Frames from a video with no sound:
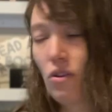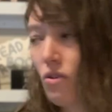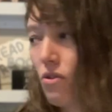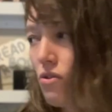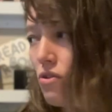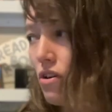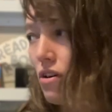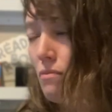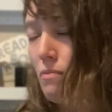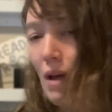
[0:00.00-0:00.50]

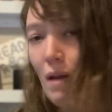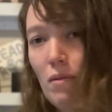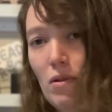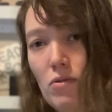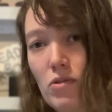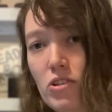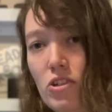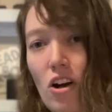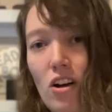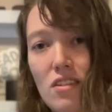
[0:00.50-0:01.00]
or a baby
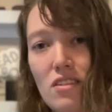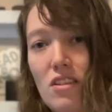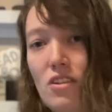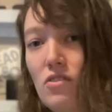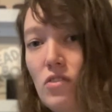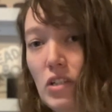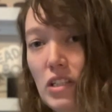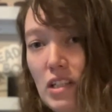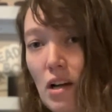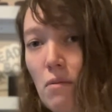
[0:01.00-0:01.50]
was tossed
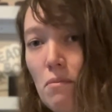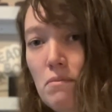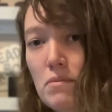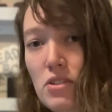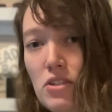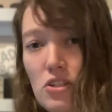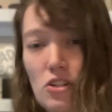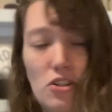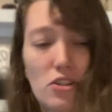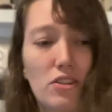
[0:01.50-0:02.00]
into a
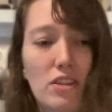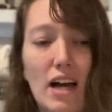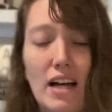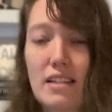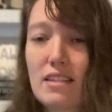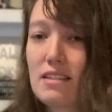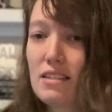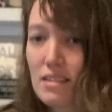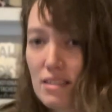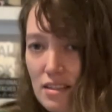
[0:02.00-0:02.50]
dumpster,
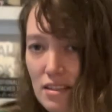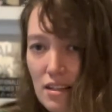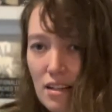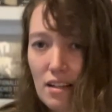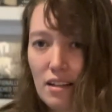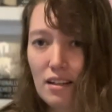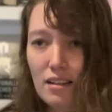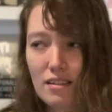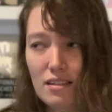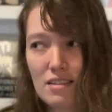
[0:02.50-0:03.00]

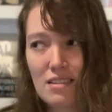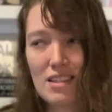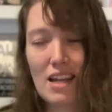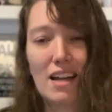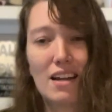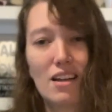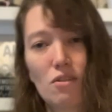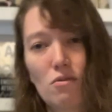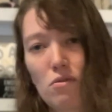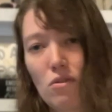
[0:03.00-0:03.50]
is
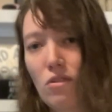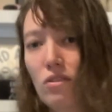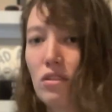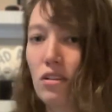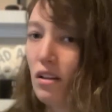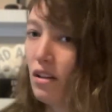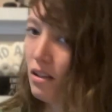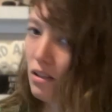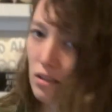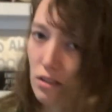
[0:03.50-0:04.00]
that equal?
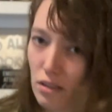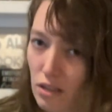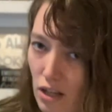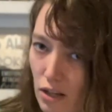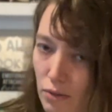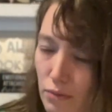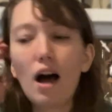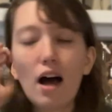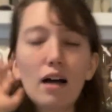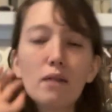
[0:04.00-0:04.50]
No.
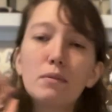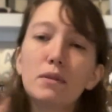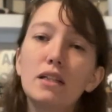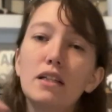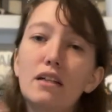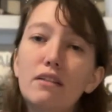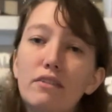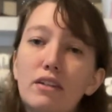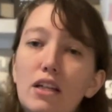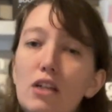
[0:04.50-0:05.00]
I
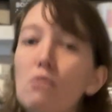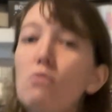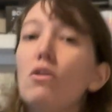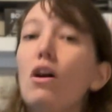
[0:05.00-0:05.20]
believe in equal